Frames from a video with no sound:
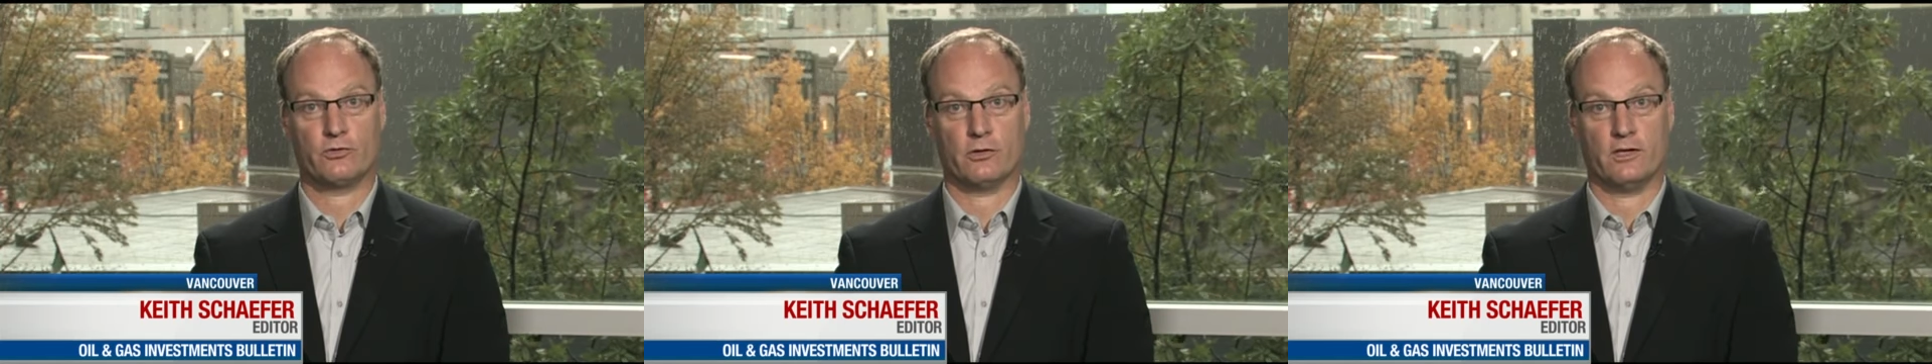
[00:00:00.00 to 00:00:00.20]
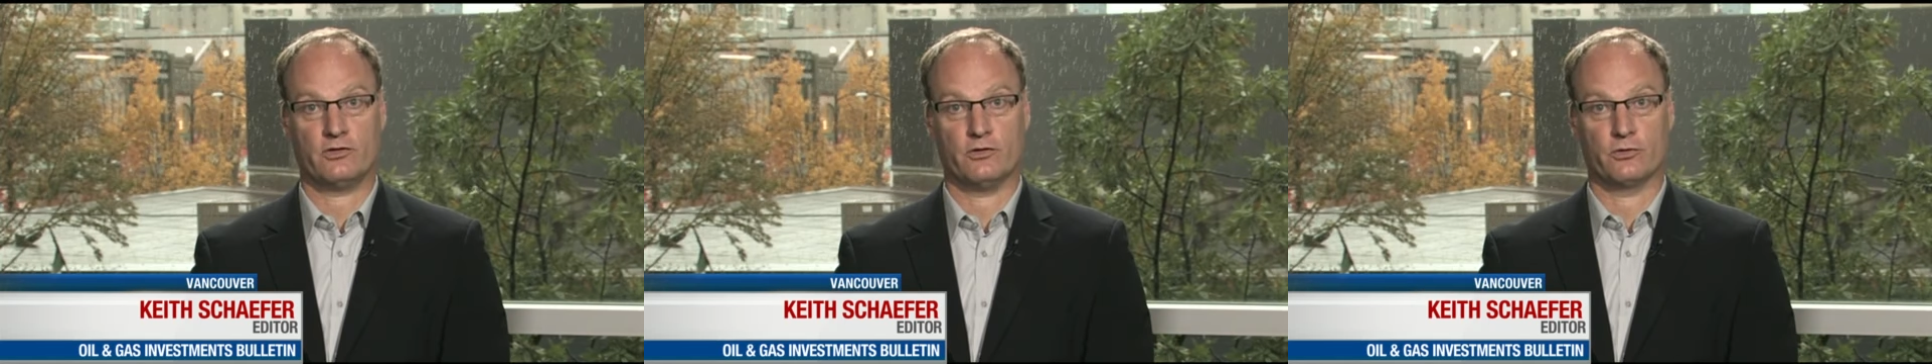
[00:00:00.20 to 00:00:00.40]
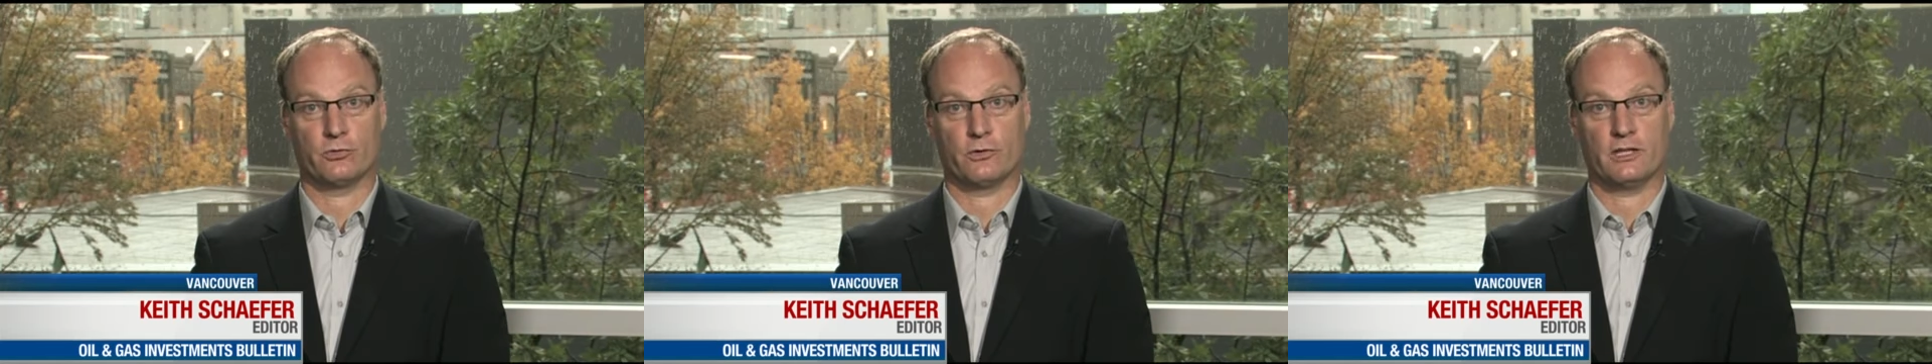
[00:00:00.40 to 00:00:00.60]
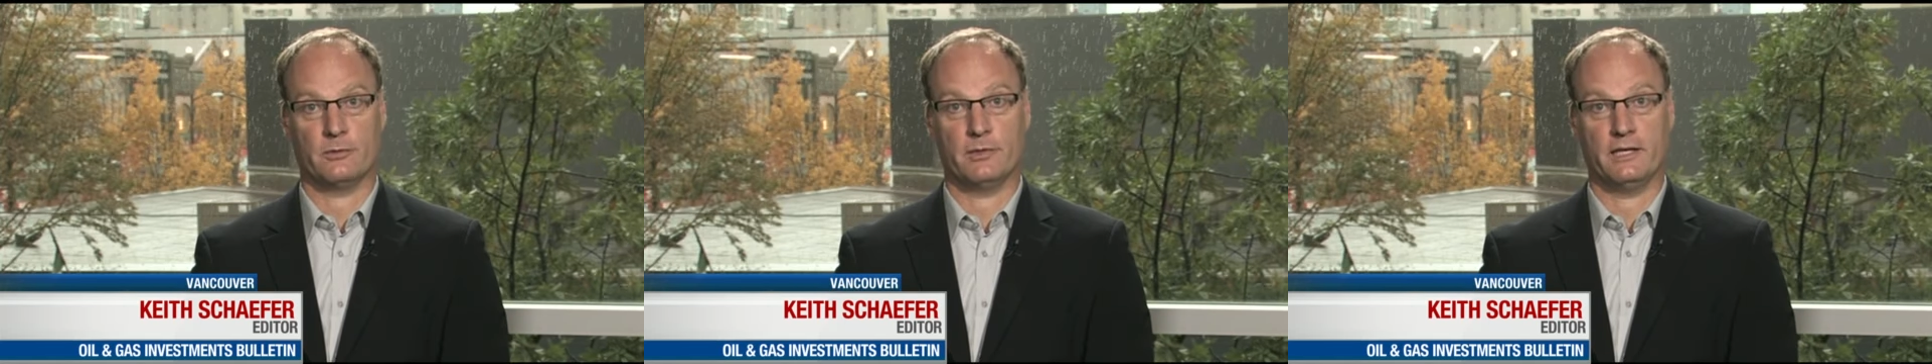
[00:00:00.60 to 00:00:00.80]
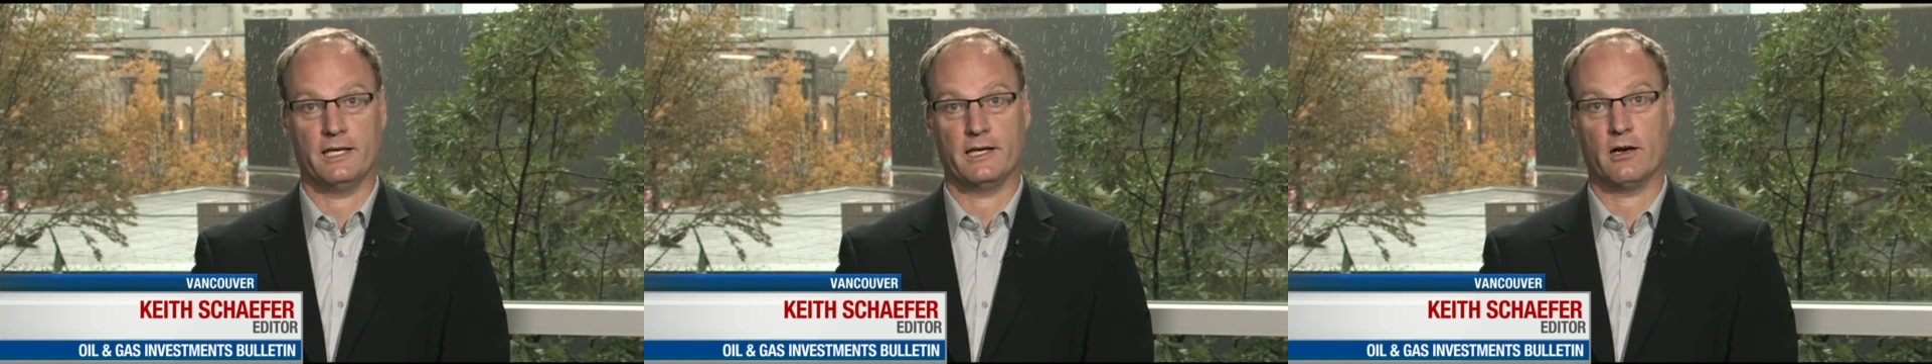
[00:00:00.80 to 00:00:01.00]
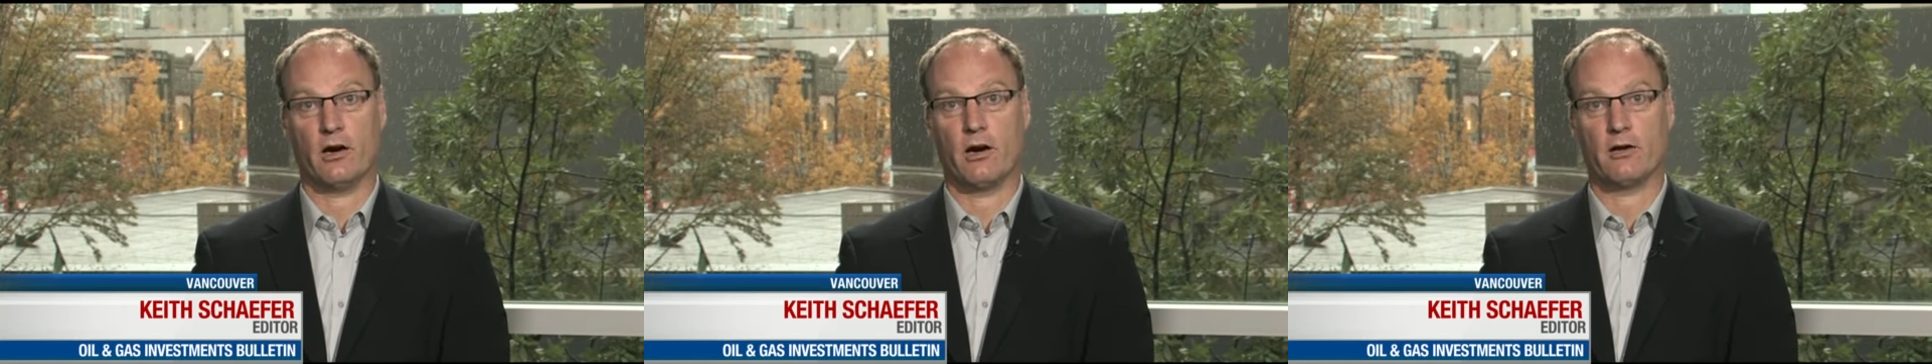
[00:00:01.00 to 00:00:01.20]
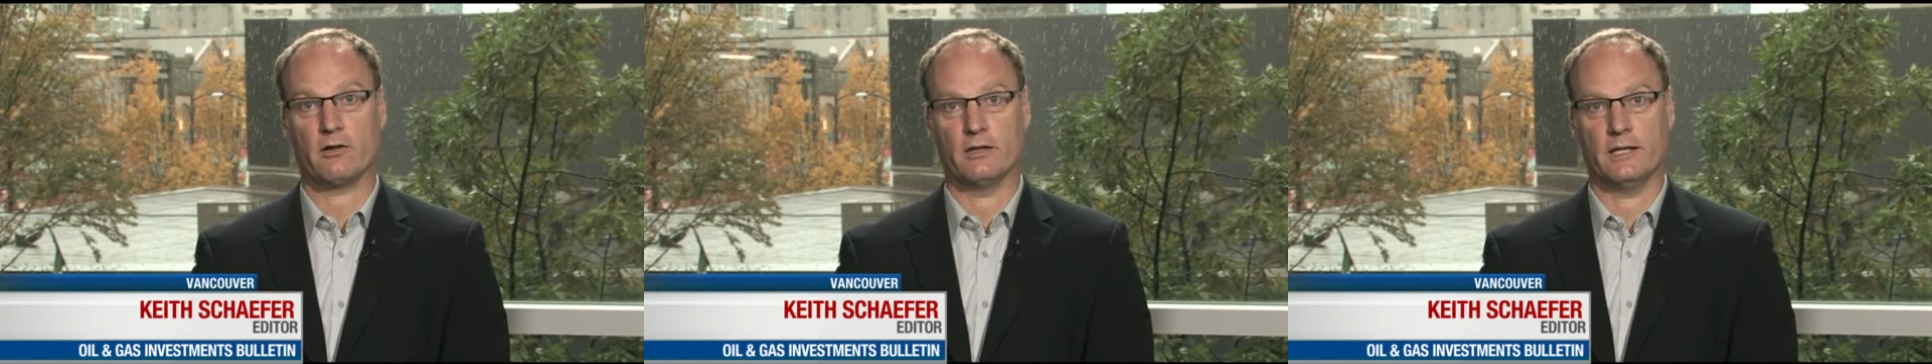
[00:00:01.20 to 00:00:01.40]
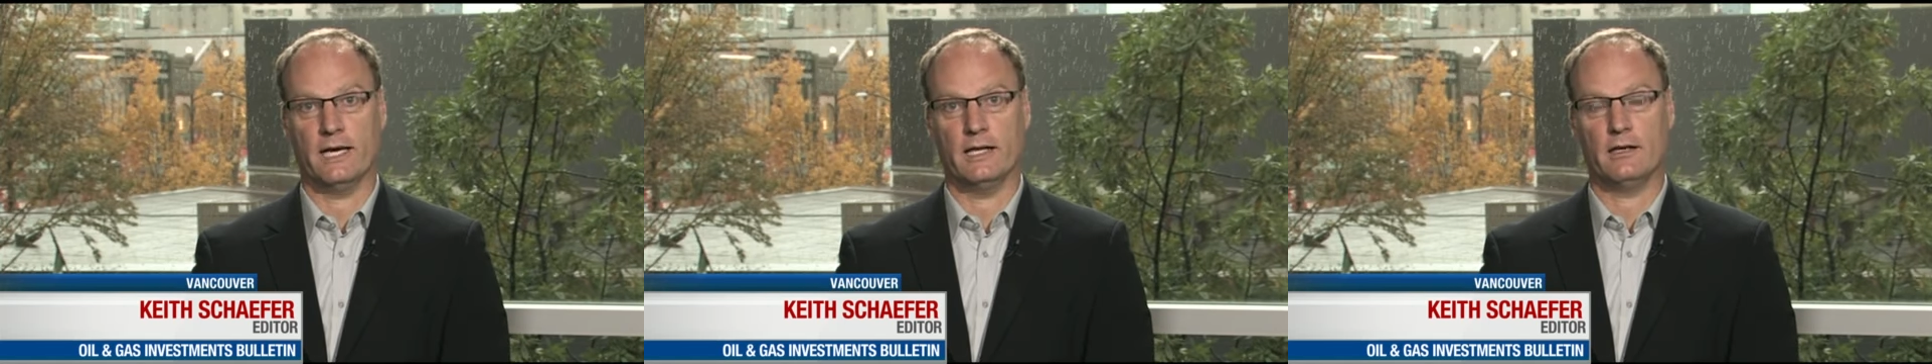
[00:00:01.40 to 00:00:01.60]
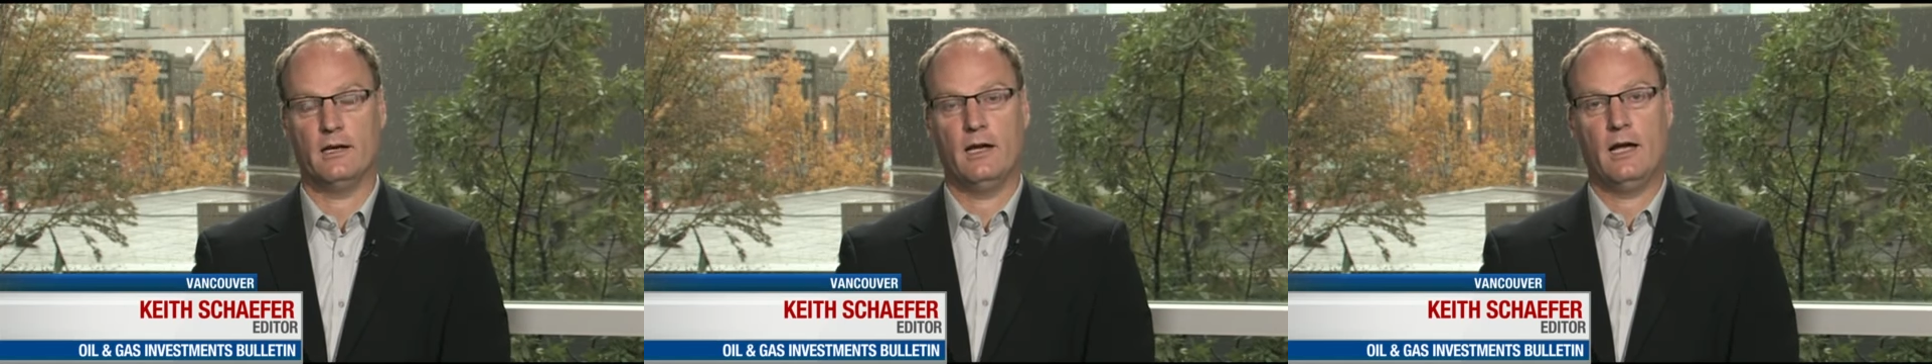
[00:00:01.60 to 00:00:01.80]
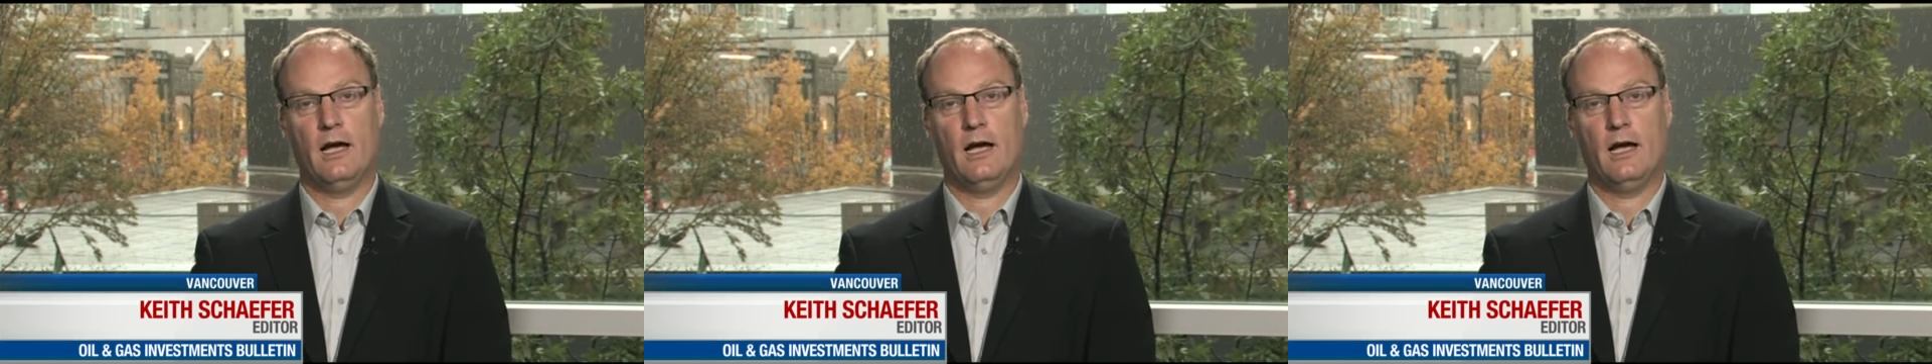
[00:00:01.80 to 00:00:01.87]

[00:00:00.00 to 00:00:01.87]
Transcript: trust has really been hit hard on that.